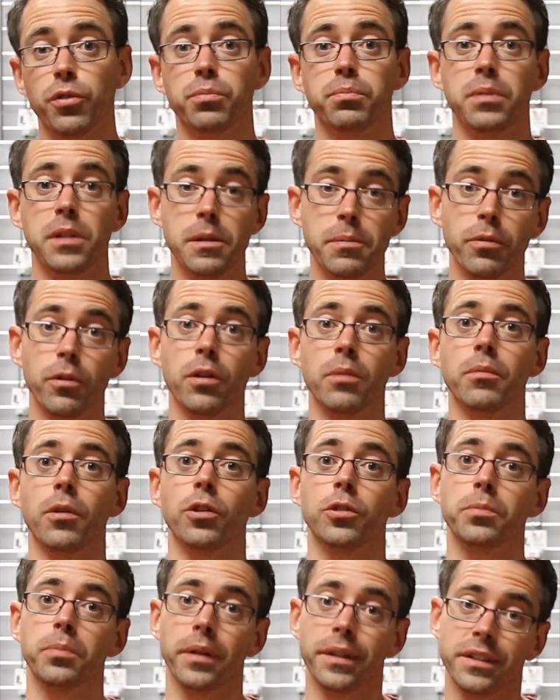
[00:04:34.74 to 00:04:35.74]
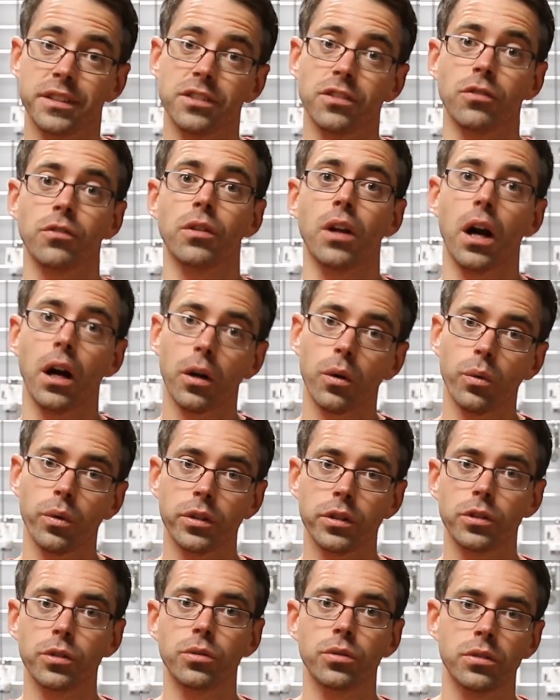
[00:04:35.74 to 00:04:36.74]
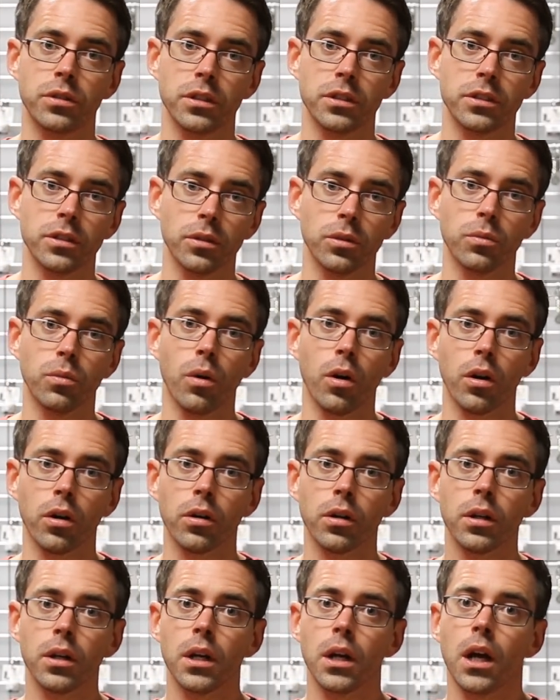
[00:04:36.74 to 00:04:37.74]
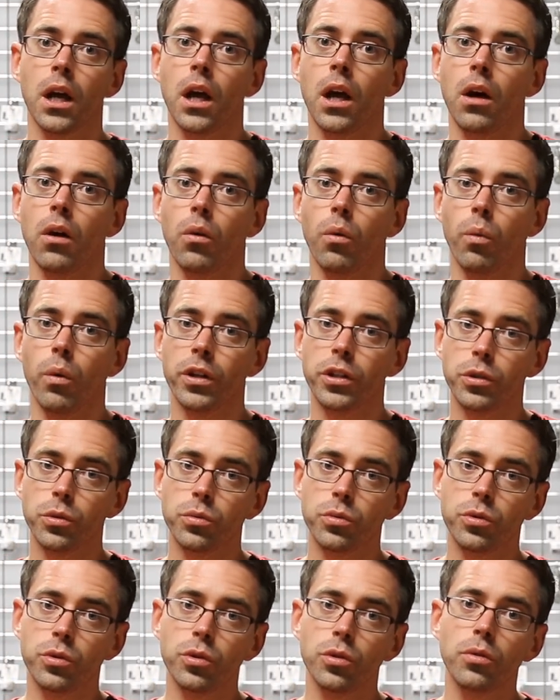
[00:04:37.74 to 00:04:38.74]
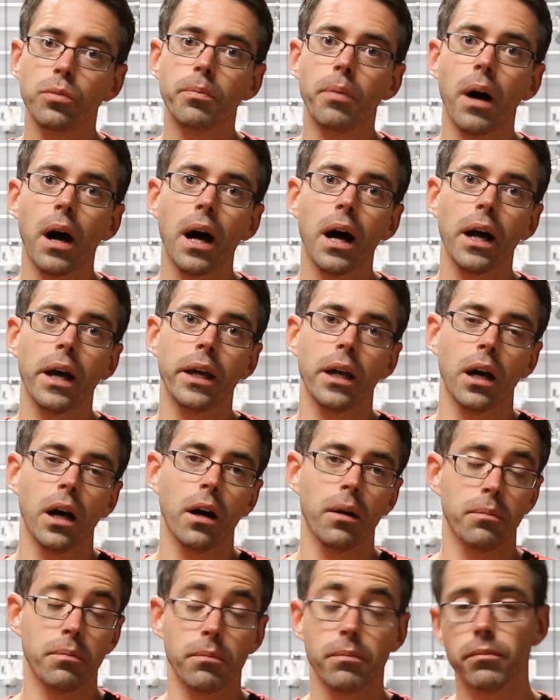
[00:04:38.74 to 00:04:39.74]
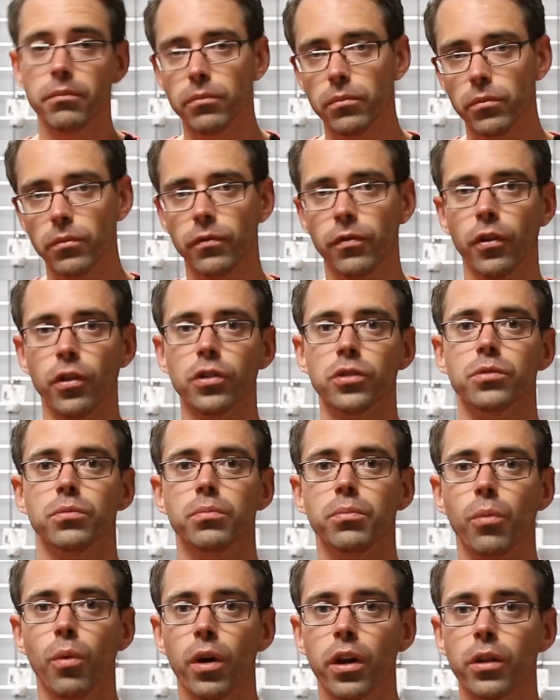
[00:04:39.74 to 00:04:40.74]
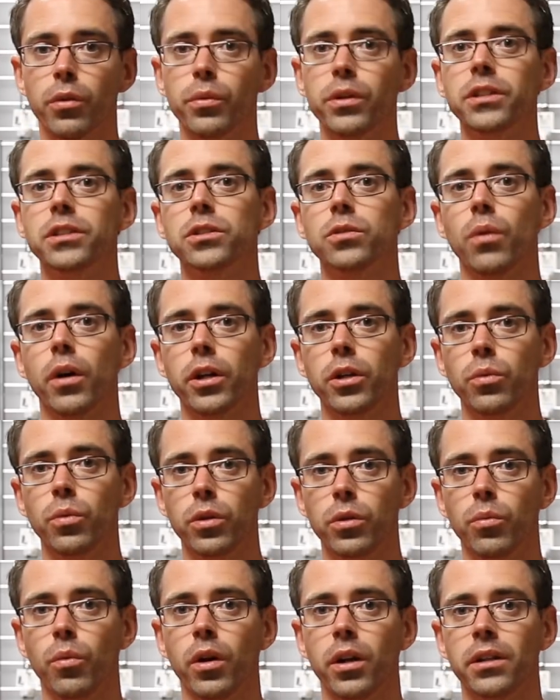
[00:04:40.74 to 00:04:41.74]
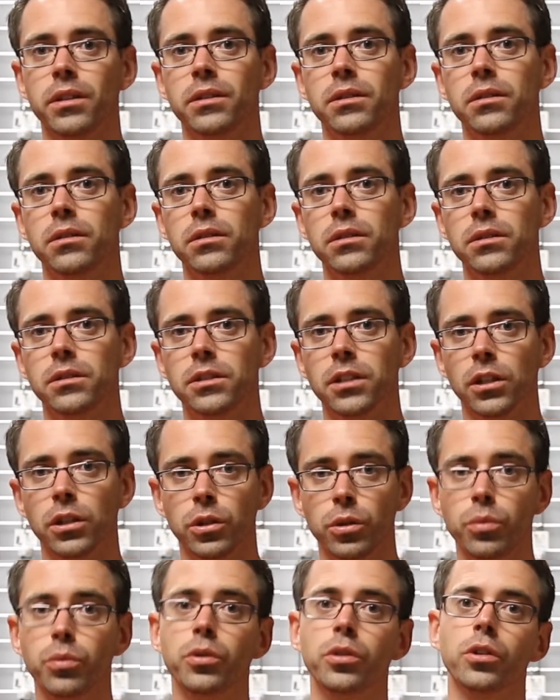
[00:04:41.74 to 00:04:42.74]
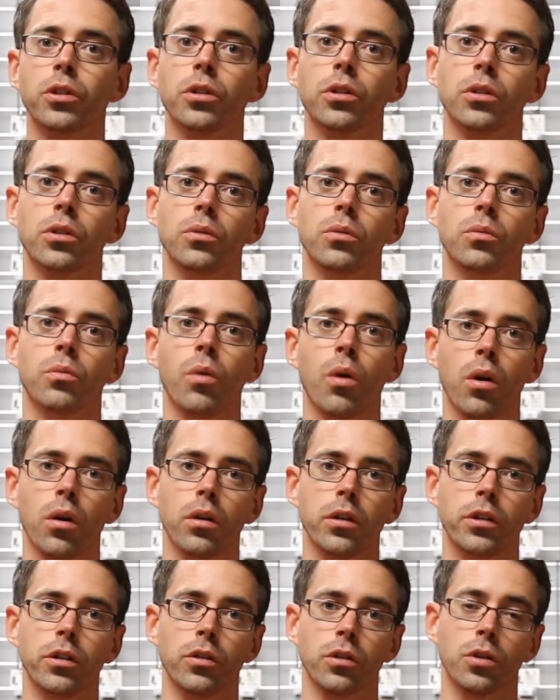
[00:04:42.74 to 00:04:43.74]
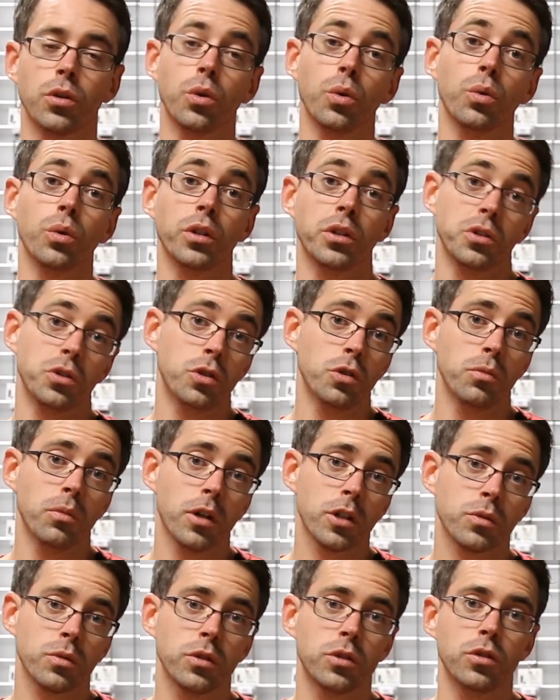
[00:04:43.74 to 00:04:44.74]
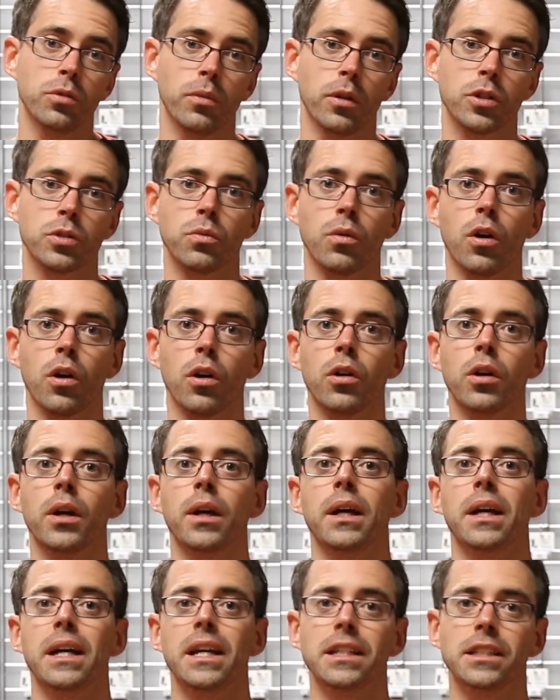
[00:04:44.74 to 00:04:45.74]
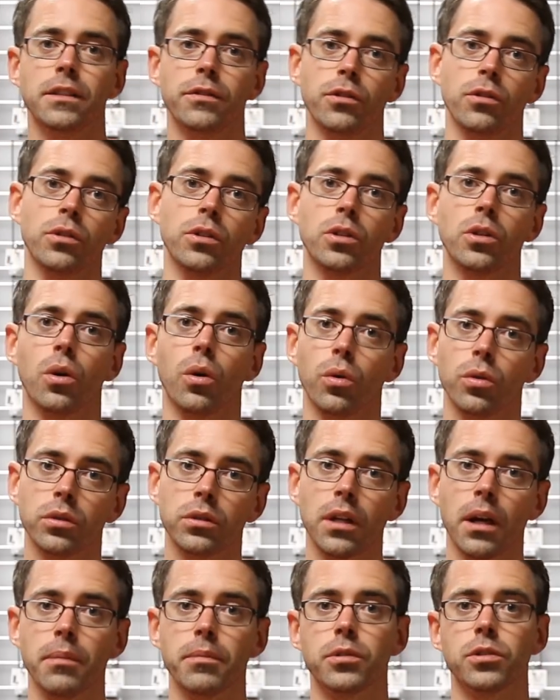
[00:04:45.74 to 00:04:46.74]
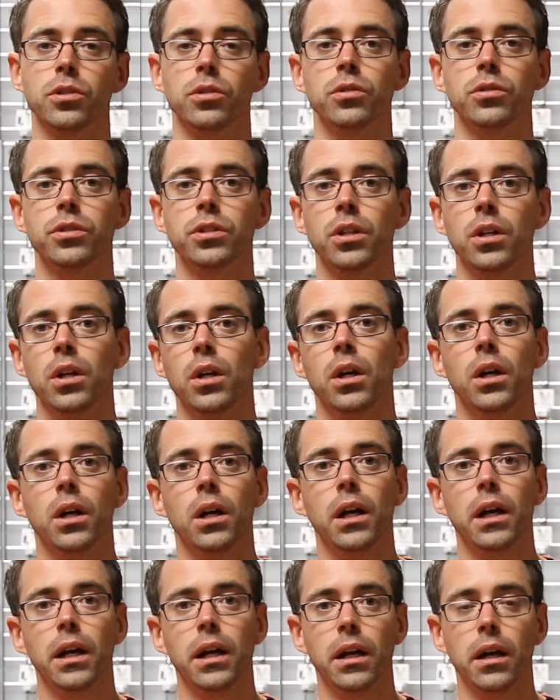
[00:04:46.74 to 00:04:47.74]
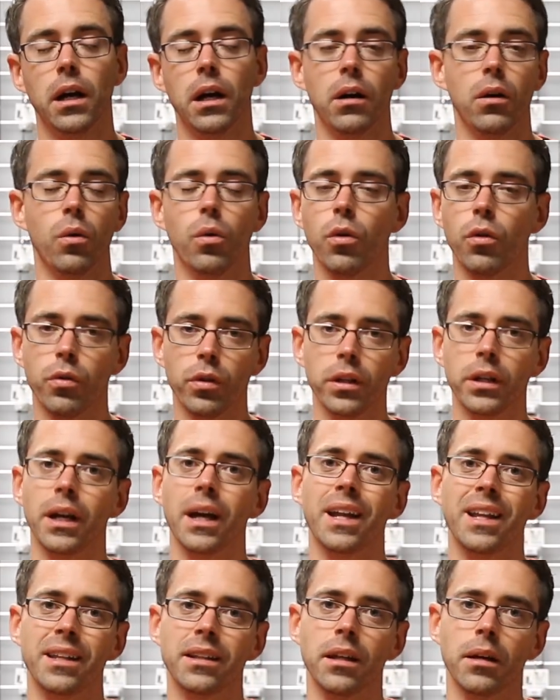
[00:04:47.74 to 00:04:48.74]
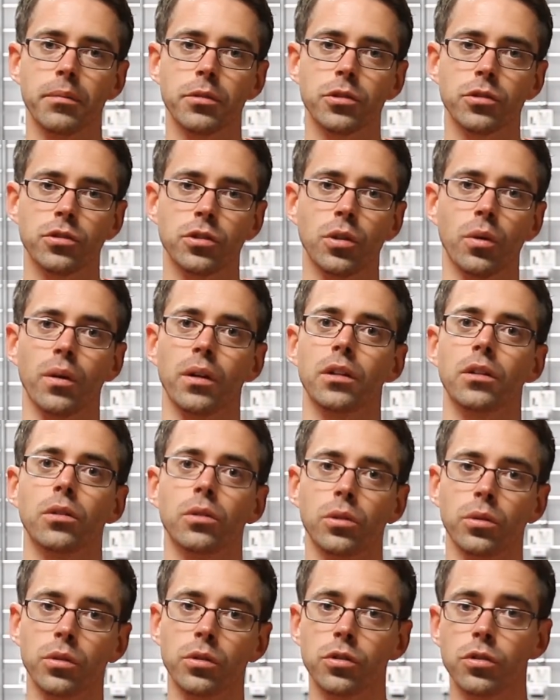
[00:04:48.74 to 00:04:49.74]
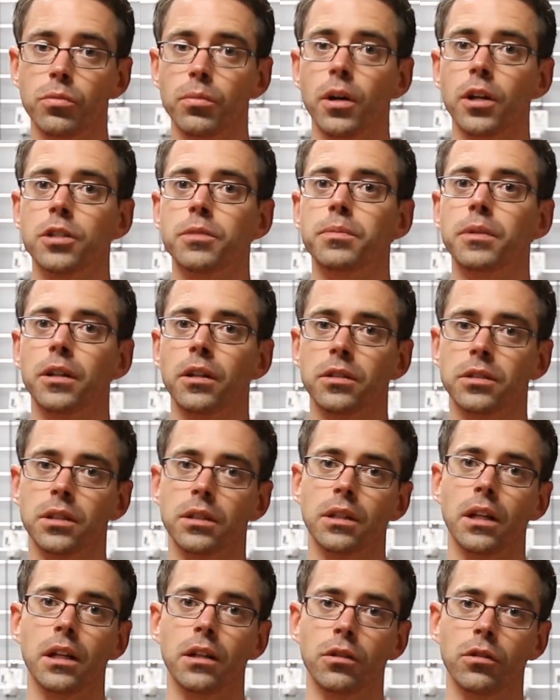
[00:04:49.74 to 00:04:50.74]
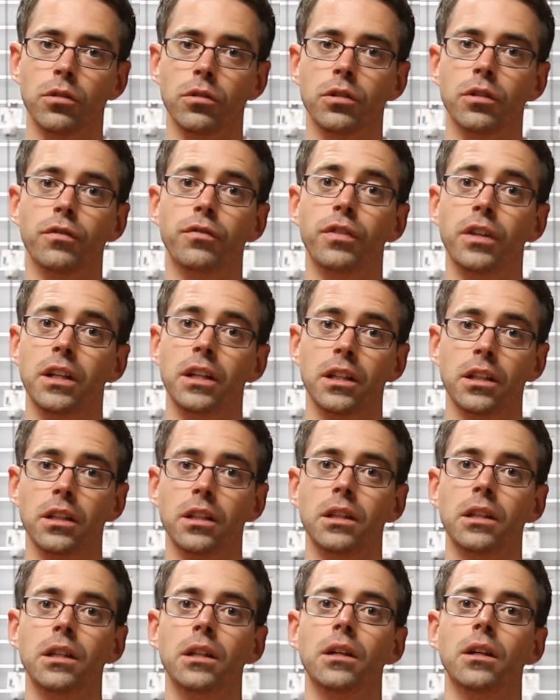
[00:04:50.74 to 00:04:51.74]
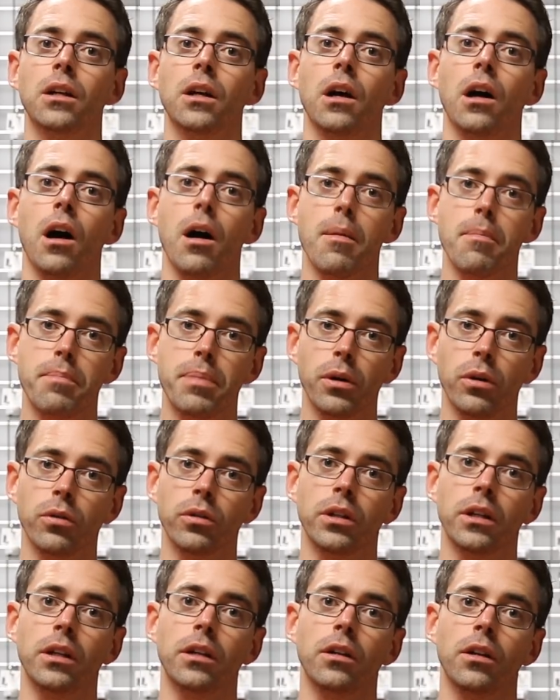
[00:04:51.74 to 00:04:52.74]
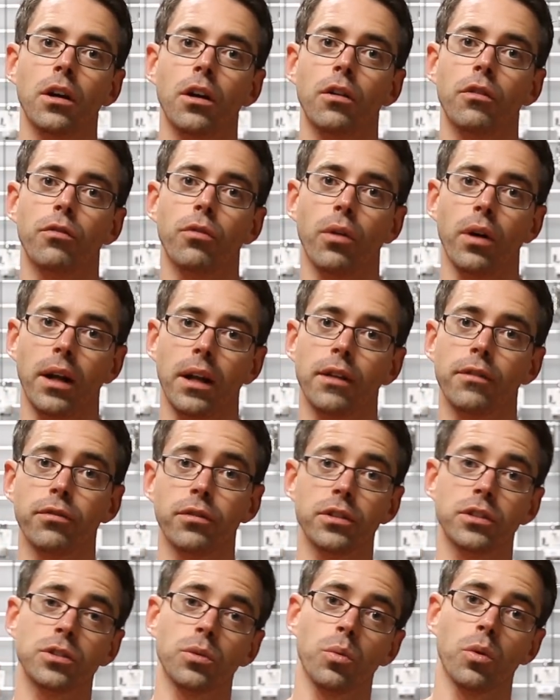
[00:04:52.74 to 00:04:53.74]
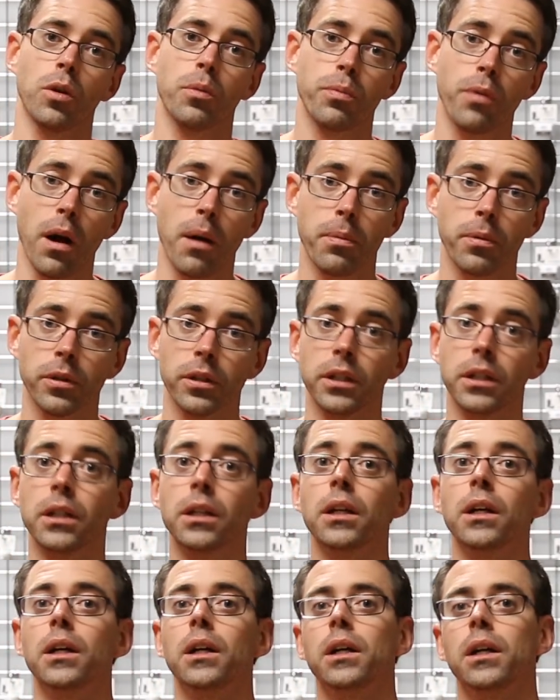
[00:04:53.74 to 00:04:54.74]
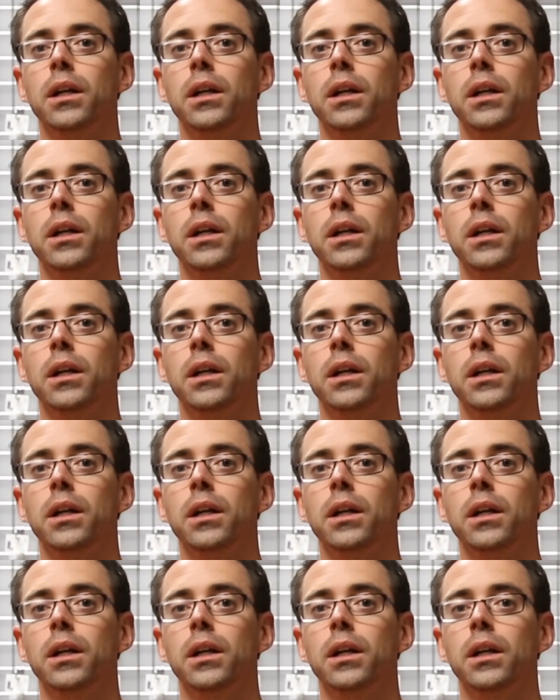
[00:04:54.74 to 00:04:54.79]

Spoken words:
people in most places are not going to use distilled water. When you do buy, first, one of the reasons why you wouldn't want to dilute your coolant too much with too much water is if you're in cold temperatures, or really any temperatures. You don't want to dilute it too much because then you're defeating the ability for antifreeze to work properly.